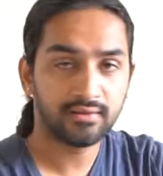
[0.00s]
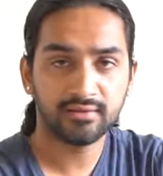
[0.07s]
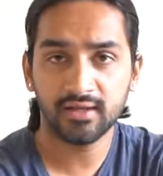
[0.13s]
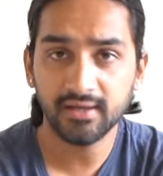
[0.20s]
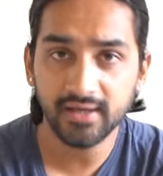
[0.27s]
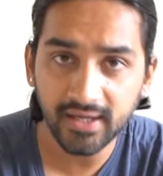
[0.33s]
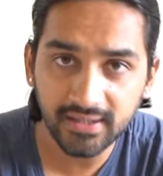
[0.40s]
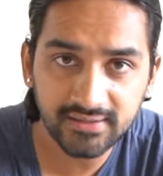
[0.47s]

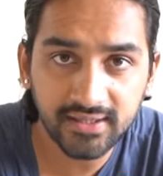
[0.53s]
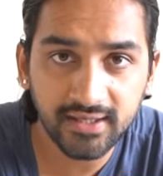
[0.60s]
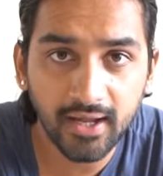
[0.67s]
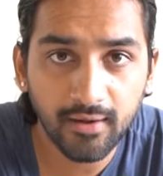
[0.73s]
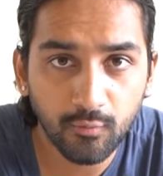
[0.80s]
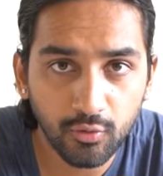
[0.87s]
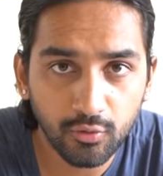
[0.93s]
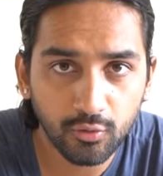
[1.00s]
The next thing
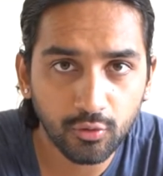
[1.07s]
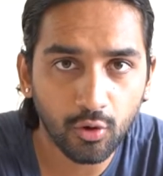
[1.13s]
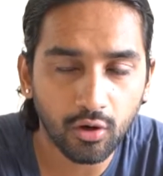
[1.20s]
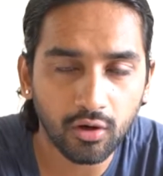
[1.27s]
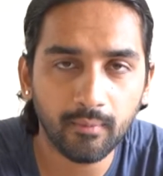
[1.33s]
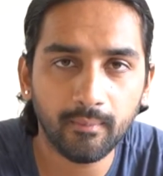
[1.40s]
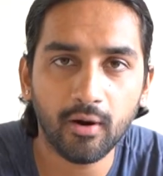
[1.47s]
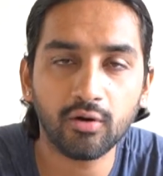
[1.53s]
I want to
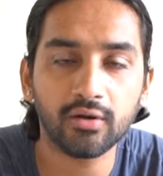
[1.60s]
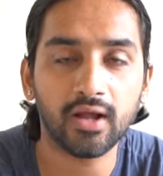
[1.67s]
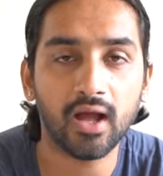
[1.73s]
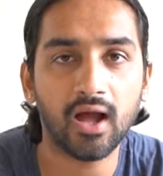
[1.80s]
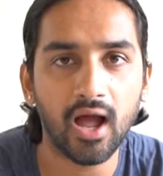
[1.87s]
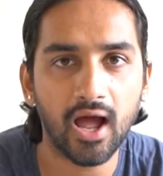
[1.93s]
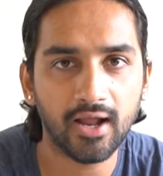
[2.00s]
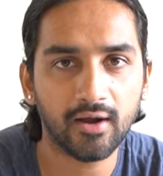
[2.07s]
talk about
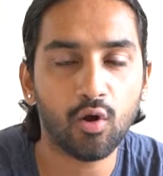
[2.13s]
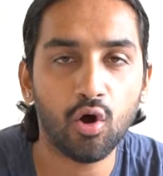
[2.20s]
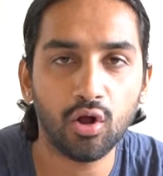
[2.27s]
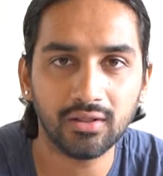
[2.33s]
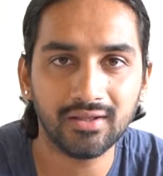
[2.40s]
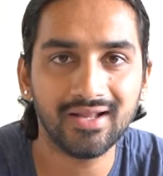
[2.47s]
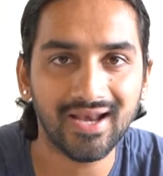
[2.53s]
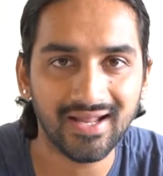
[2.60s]
are
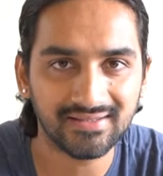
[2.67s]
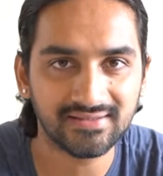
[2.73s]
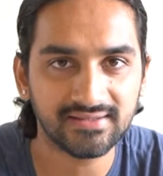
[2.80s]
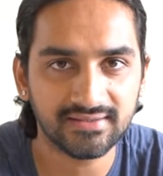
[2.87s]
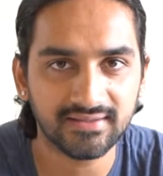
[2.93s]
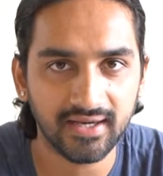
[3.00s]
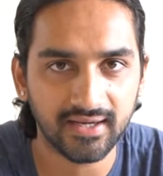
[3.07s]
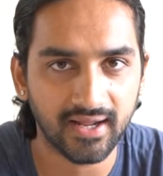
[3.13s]
all the
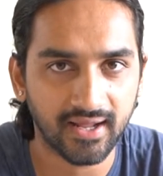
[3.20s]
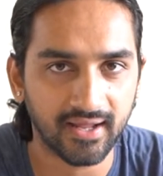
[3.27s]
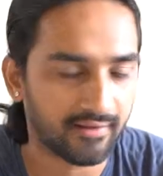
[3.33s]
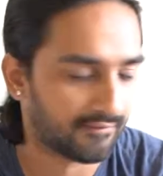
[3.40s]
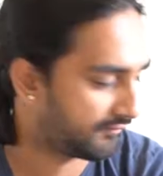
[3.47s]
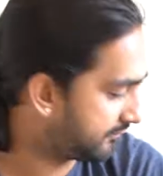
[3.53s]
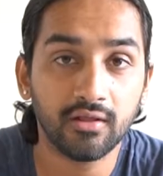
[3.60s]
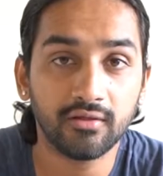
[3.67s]
lenses that I have.